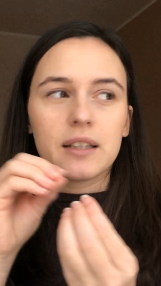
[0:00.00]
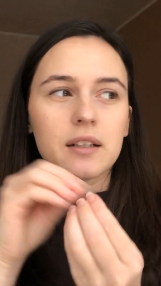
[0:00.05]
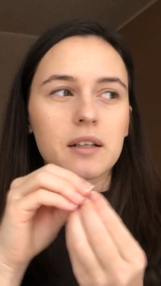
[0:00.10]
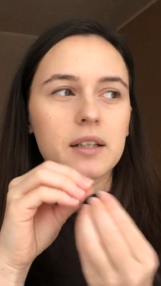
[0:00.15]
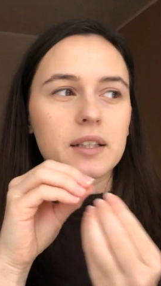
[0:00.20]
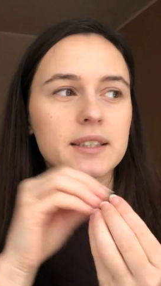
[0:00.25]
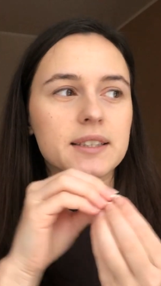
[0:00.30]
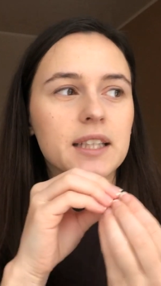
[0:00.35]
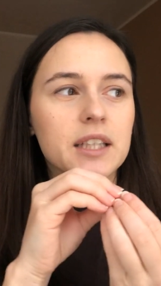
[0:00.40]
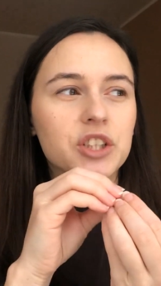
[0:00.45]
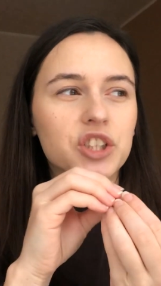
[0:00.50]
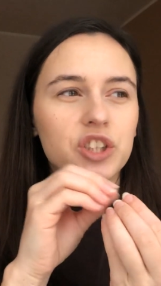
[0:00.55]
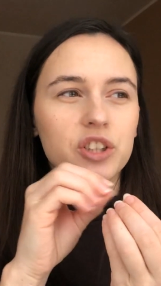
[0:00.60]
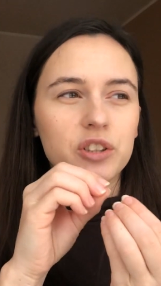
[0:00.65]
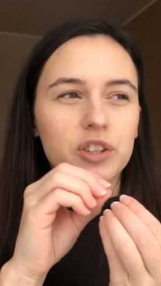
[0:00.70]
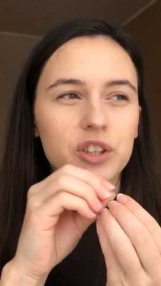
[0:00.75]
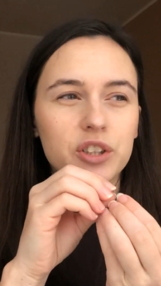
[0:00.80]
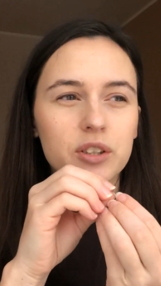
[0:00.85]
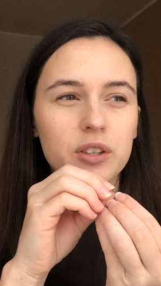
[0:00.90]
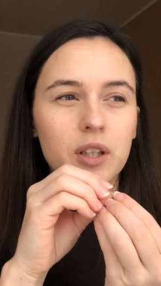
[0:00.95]
an extension
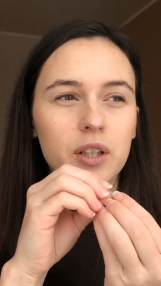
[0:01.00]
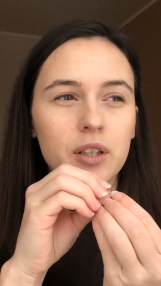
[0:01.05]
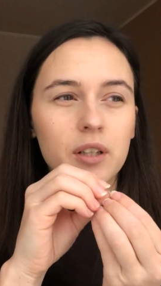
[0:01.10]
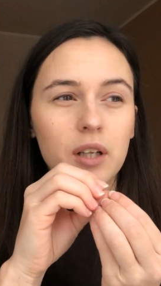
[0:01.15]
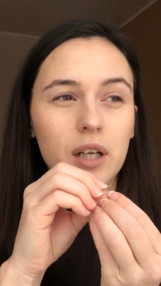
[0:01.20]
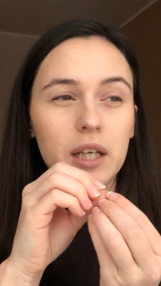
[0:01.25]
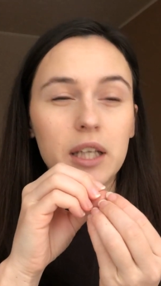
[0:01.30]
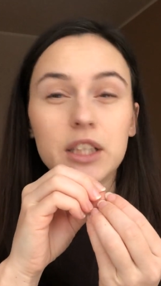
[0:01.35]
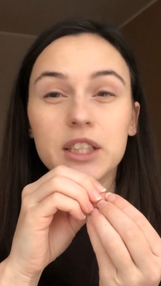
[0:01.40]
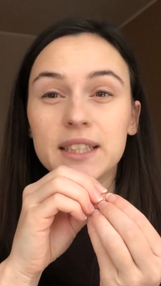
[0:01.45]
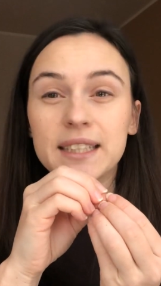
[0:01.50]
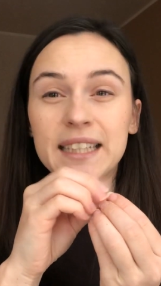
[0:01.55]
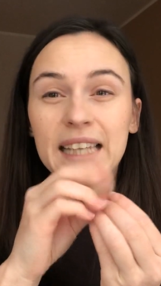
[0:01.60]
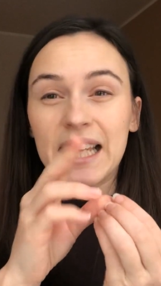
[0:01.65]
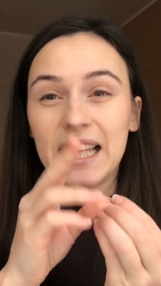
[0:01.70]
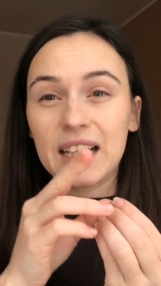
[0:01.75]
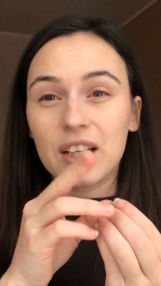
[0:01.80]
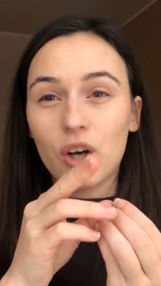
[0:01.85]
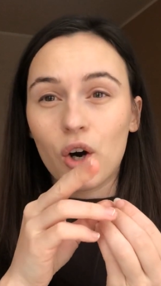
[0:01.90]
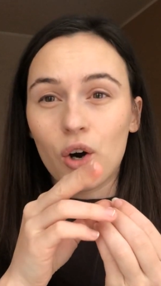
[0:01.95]
just kind of like
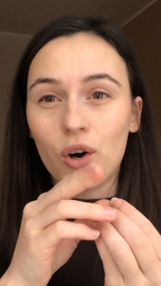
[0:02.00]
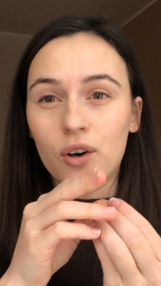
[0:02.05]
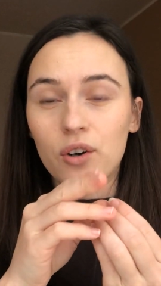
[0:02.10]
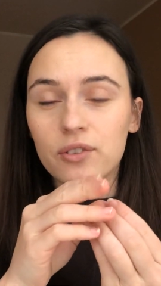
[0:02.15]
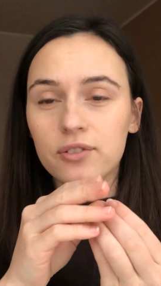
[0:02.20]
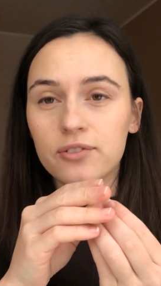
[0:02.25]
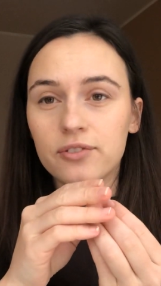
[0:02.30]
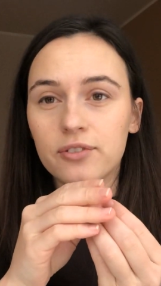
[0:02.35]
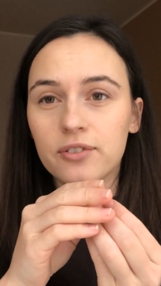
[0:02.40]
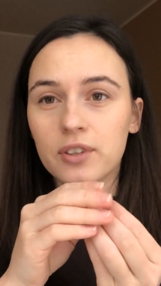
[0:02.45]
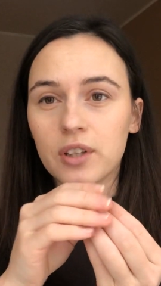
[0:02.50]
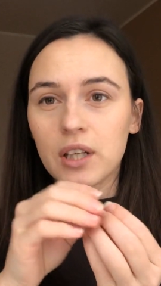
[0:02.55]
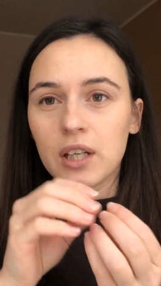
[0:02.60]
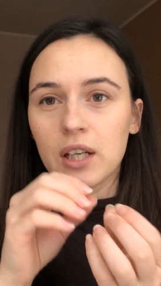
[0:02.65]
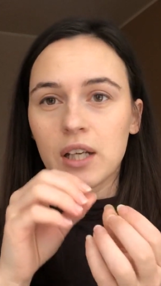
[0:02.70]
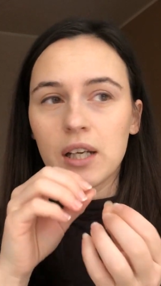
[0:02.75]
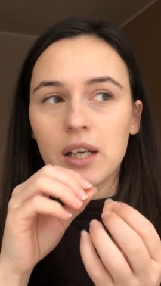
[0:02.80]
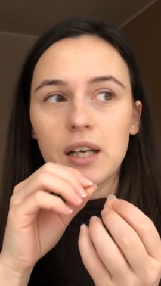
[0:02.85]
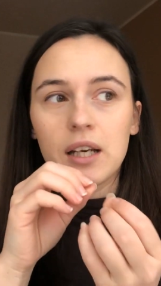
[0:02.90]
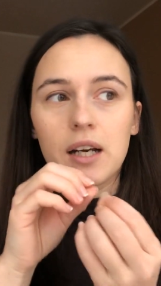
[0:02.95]
tick off,
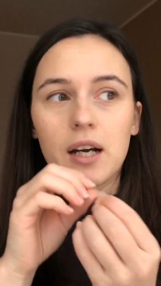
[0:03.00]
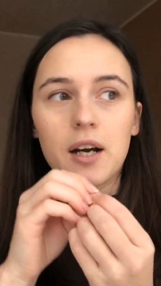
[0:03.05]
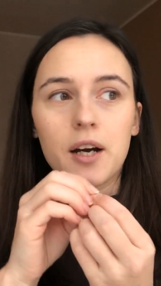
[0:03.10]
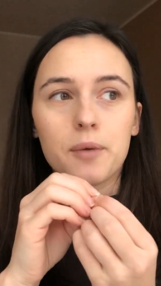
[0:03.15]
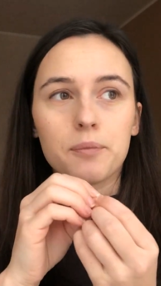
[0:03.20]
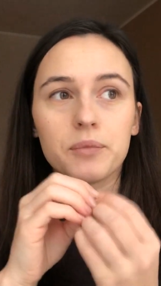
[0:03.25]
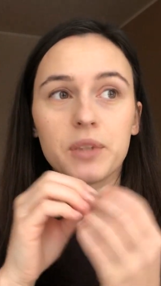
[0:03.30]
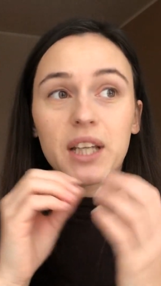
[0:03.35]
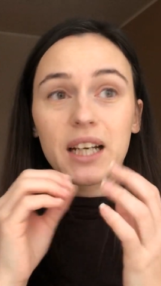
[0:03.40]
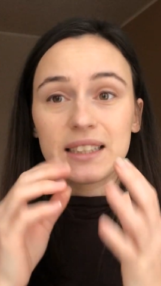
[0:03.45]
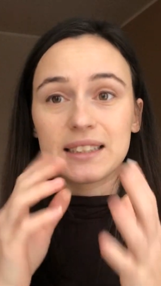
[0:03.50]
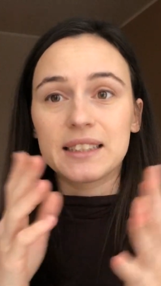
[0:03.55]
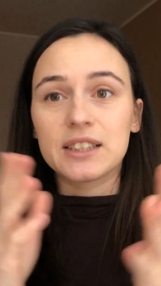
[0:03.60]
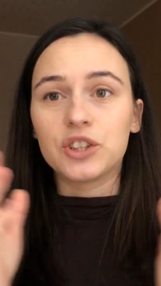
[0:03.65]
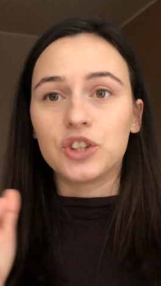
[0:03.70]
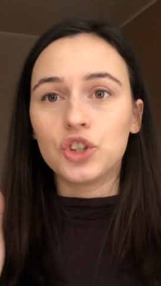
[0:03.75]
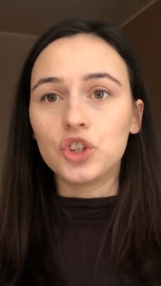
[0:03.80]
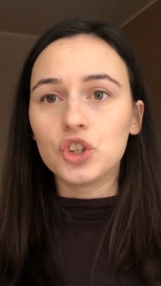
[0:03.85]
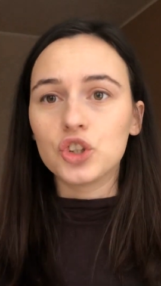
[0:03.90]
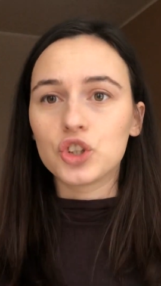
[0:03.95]

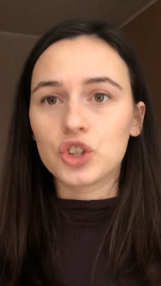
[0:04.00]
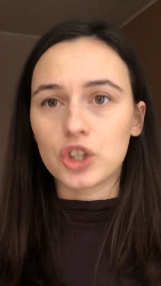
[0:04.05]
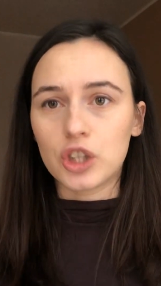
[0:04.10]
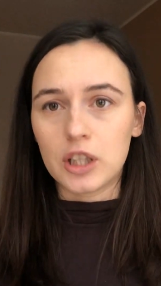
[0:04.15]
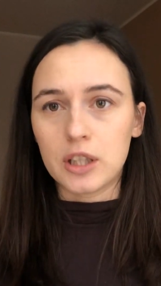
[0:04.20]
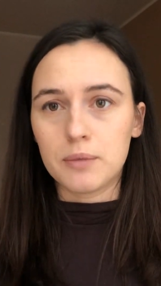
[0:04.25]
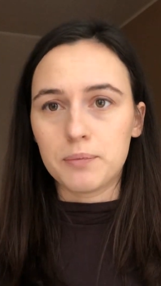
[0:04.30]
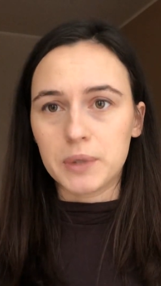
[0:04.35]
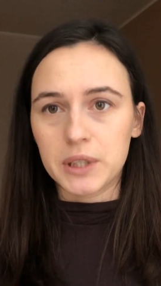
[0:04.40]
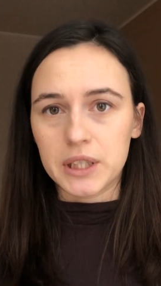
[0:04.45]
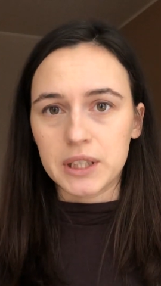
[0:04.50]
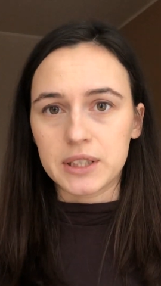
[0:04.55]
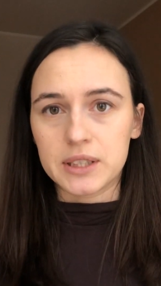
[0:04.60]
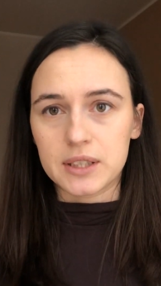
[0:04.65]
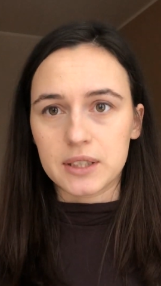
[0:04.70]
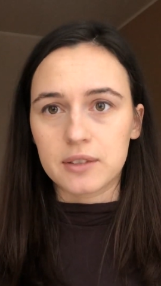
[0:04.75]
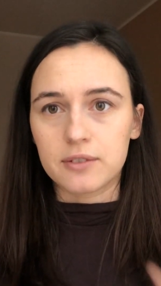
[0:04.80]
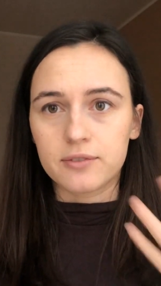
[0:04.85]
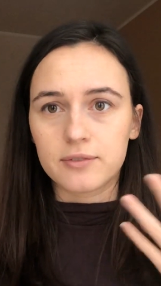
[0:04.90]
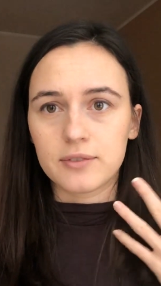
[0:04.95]
that's usually because
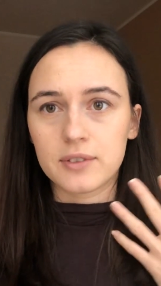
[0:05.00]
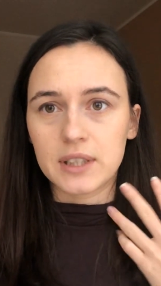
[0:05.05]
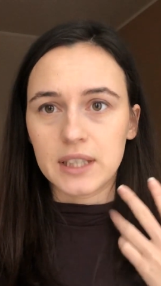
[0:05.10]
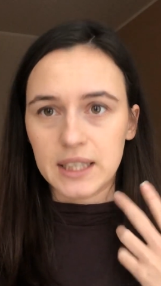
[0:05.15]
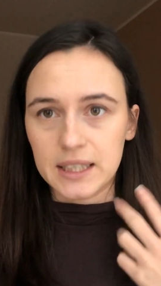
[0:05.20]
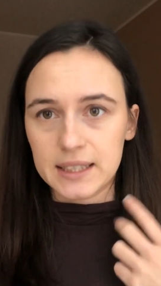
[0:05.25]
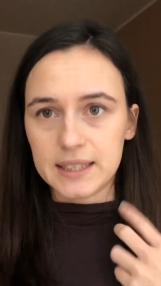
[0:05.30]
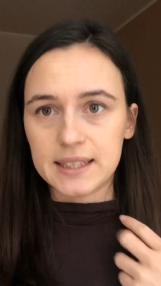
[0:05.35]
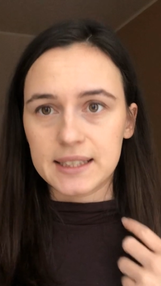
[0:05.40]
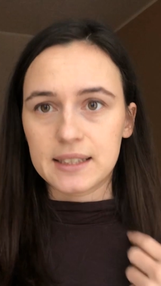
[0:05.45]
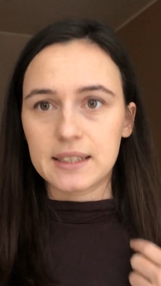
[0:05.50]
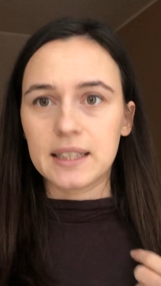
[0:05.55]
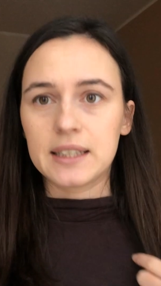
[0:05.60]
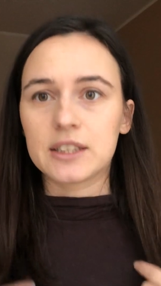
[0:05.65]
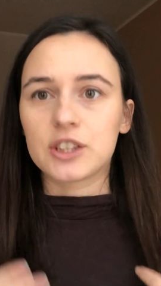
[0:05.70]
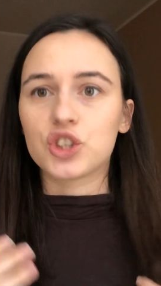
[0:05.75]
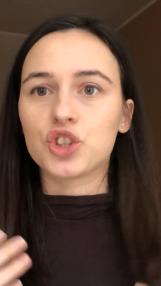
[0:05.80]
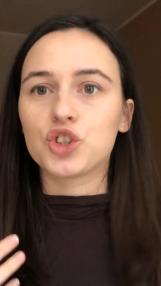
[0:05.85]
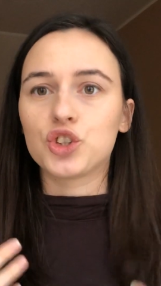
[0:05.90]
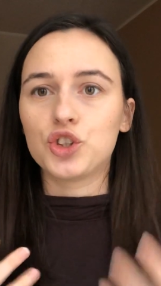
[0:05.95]
of this.
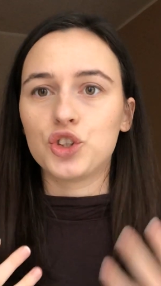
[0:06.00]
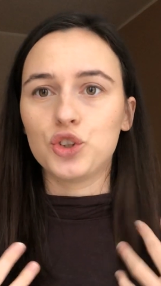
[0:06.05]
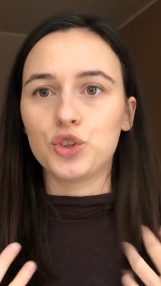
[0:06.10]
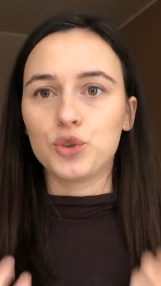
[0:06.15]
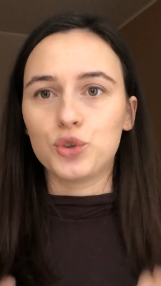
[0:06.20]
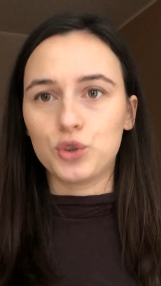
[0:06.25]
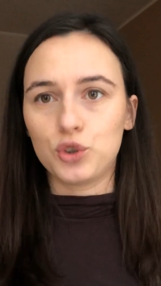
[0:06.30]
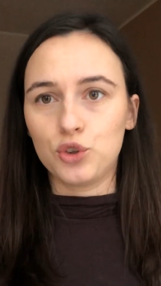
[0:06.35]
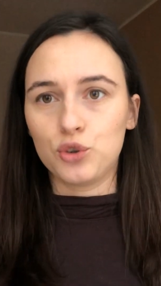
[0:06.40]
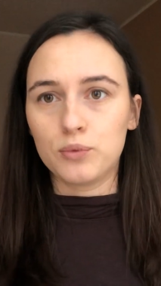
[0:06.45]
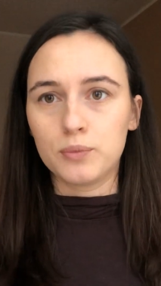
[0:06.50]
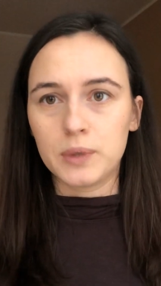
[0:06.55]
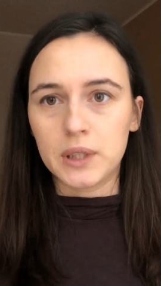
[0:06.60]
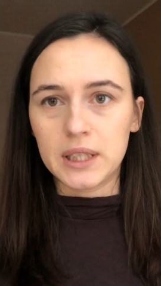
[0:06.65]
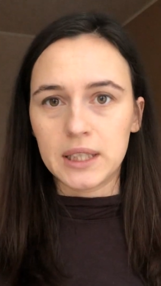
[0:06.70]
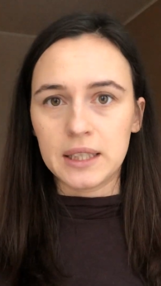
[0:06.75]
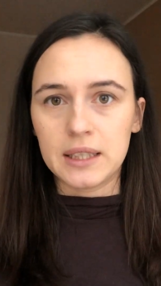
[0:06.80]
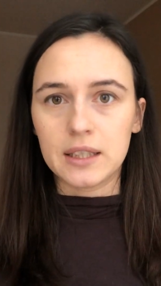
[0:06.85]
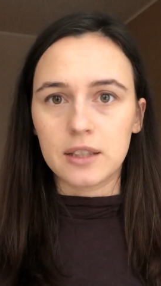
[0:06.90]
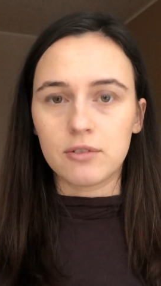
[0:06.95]
It's too humid
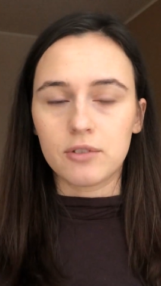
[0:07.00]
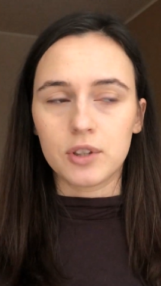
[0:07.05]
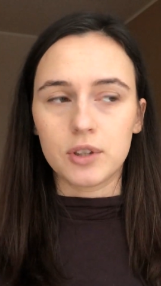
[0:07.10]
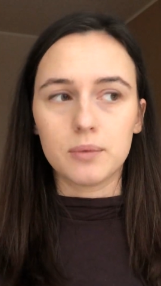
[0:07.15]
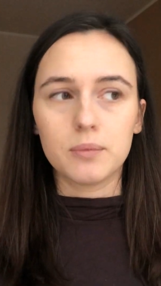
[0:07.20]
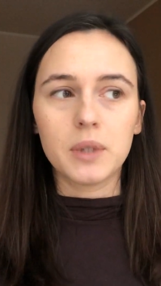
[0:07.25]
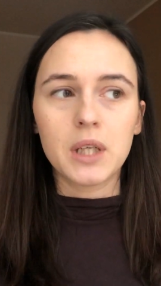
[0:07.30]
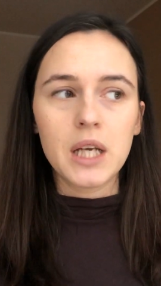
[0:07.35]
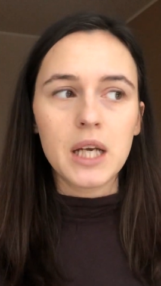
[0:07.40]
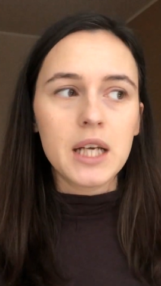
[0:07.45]
in the room.